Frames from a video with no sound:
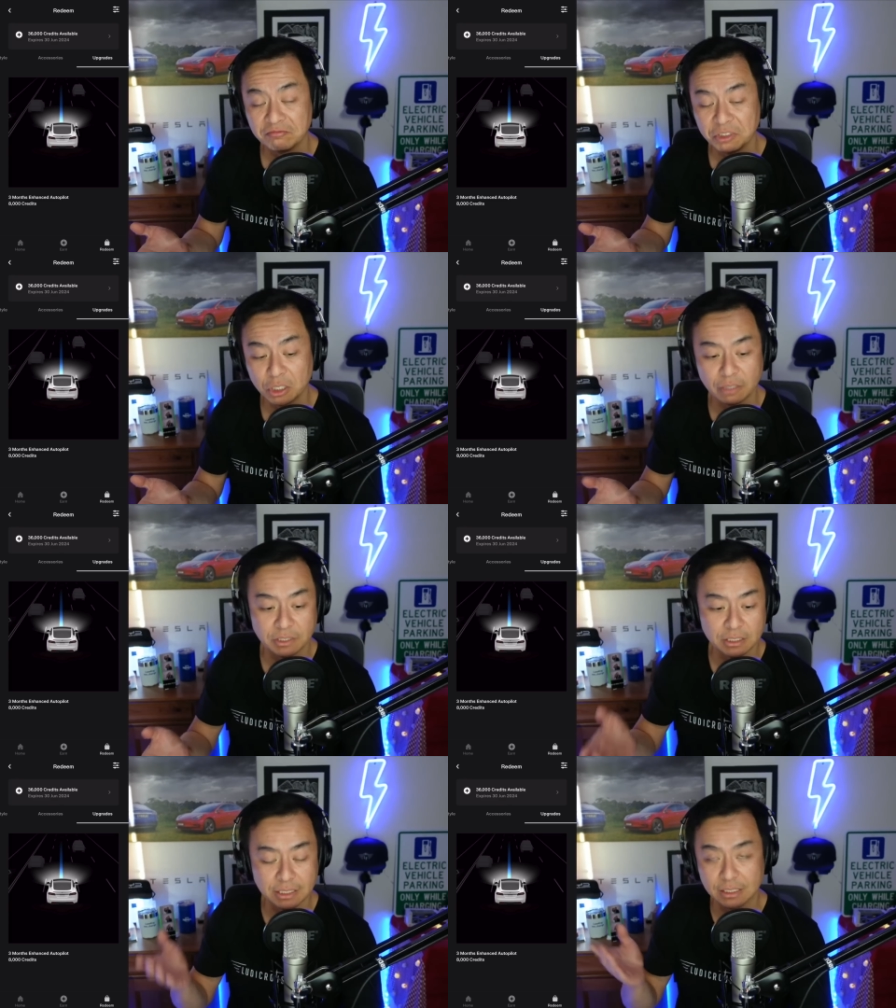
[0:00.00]
You don't have
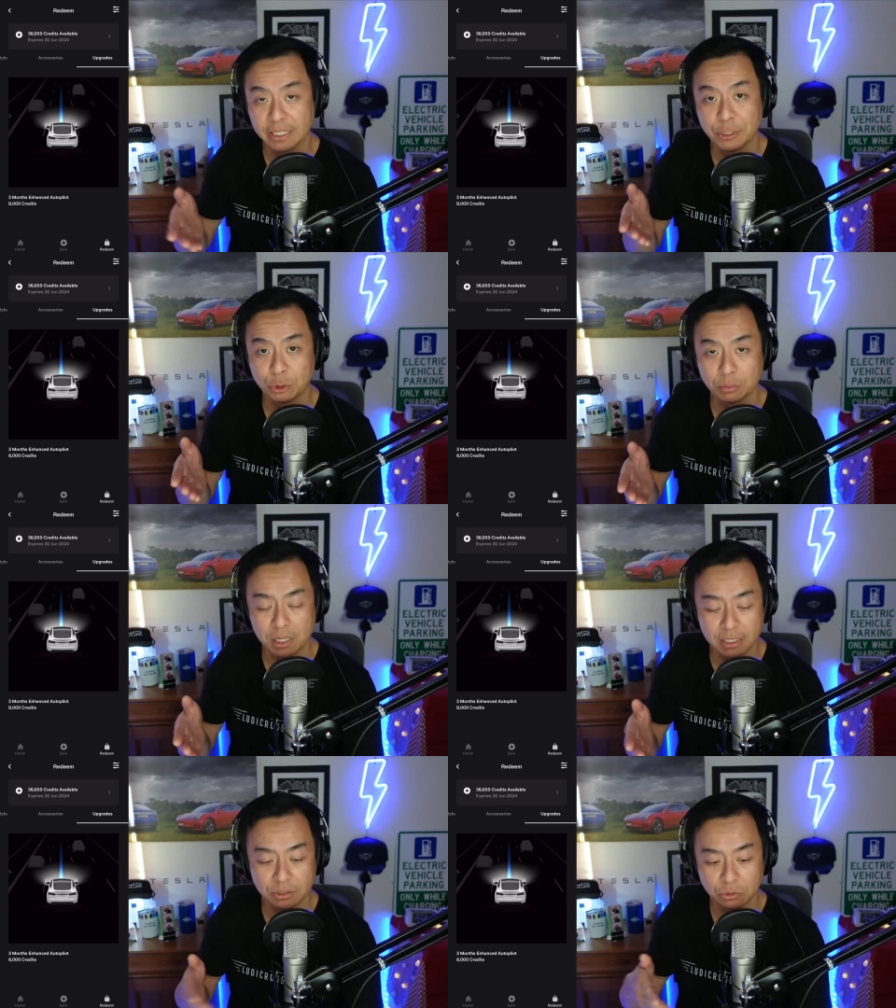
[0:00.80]
to disengage
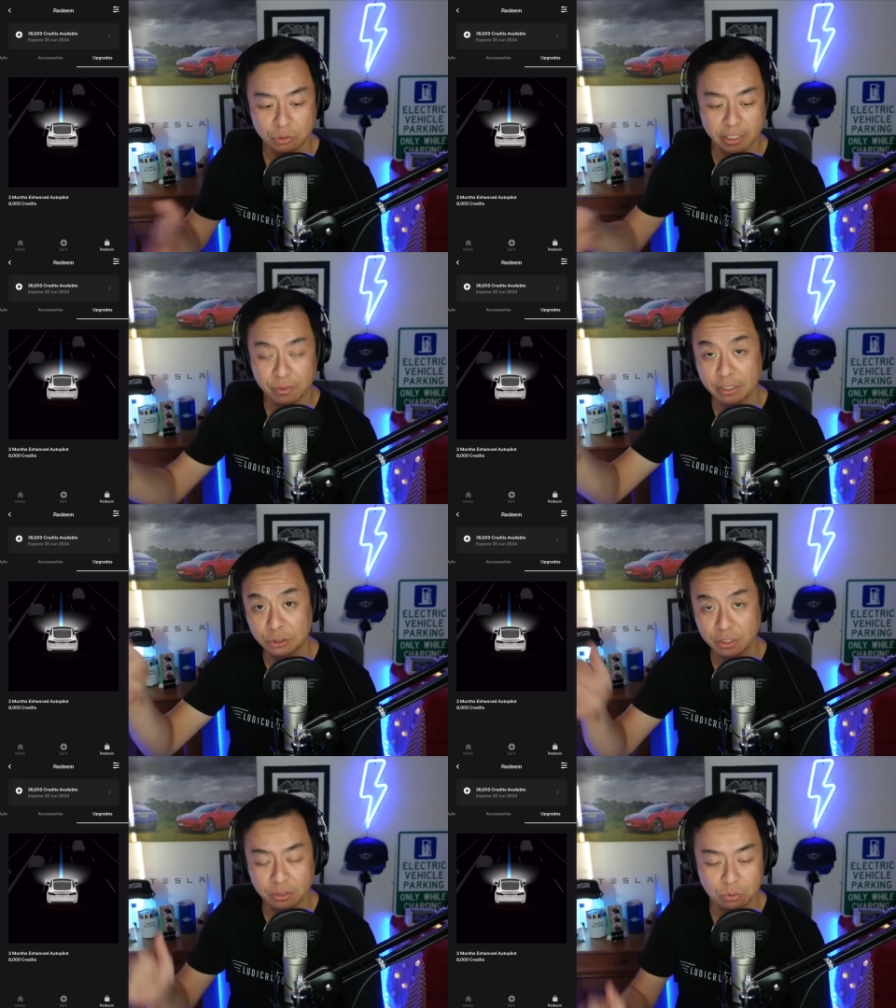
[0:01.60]
Autopilot to get around a
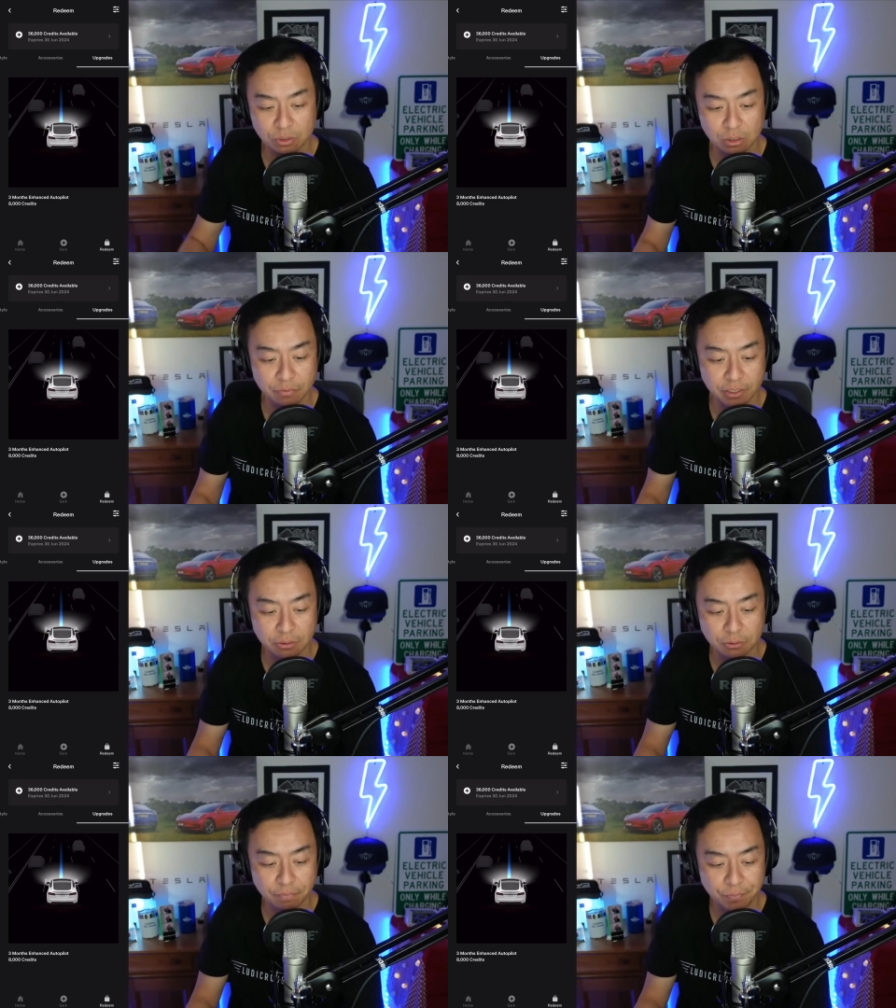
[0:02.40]
truck or a slow
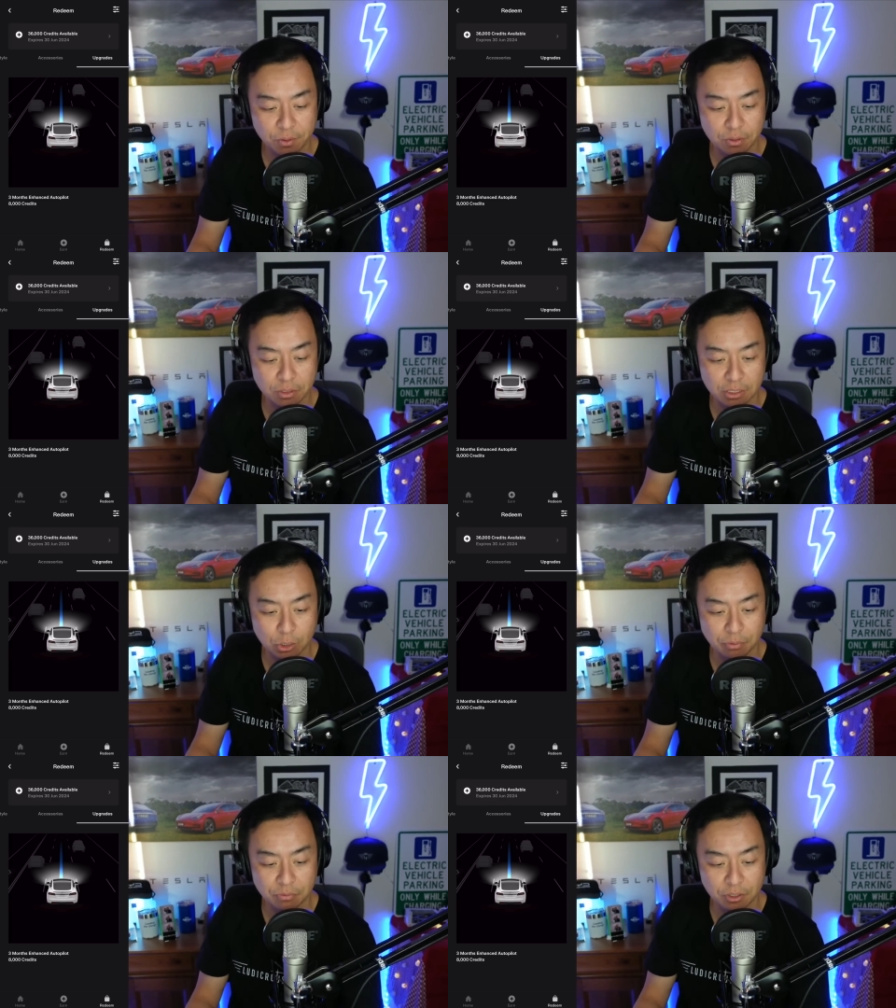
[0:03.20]
vehicle on the
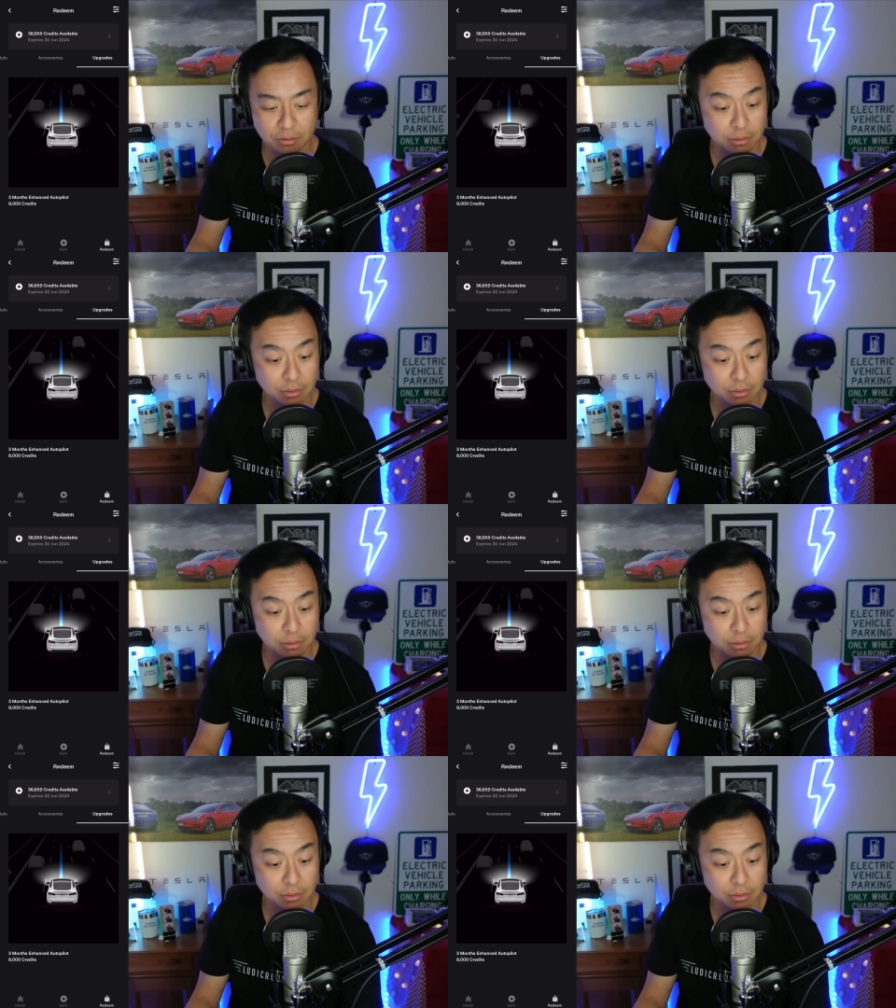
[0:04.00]
open road.